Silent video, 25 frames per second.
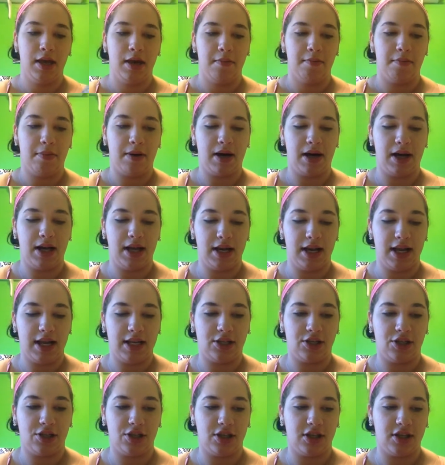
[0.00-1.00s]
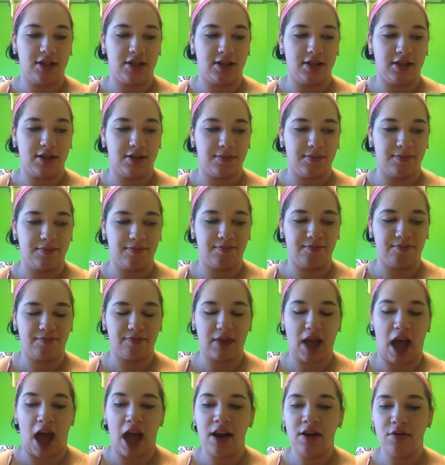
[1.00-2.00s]
But it's just,
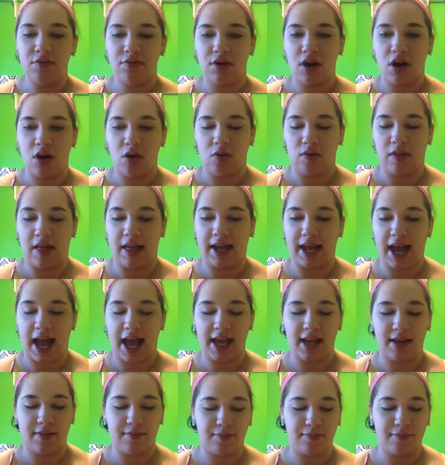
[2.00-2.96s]
I don't know, like, I